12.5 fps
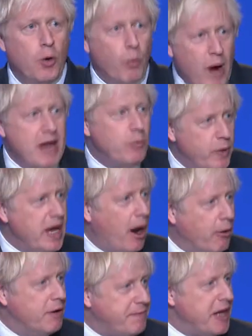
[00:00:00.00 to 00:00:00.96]
when we
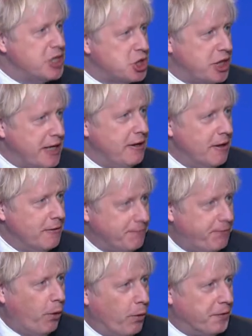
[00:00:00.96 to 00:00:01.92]
are eventually
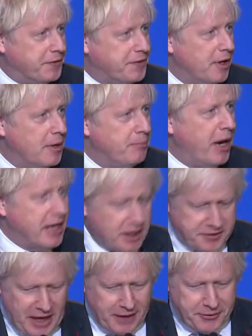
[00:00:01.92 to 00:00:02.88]
forced by
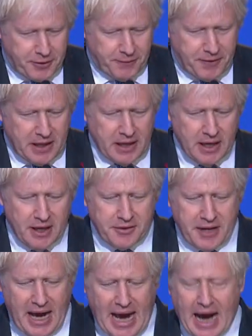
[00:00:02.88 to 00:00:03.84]
catastrophe
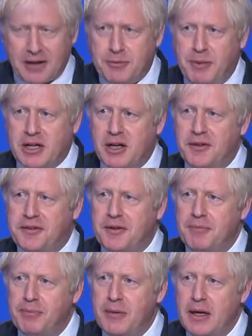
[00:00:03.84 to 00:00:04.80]
to act. Because